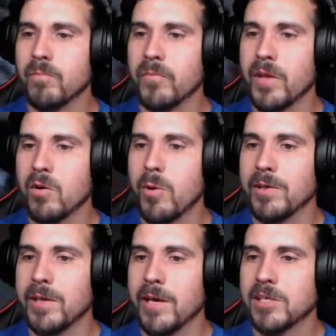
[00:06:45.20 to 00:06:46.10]
Not quite
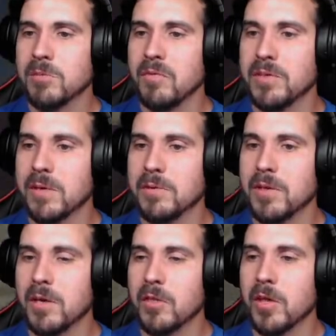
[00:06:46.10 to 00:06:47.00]
the action movies I was
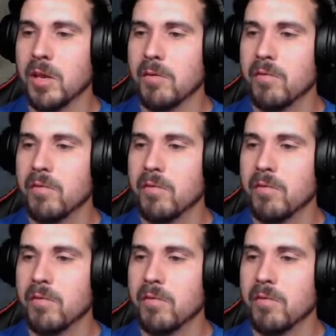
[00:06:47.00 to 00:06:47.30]
not thinking of.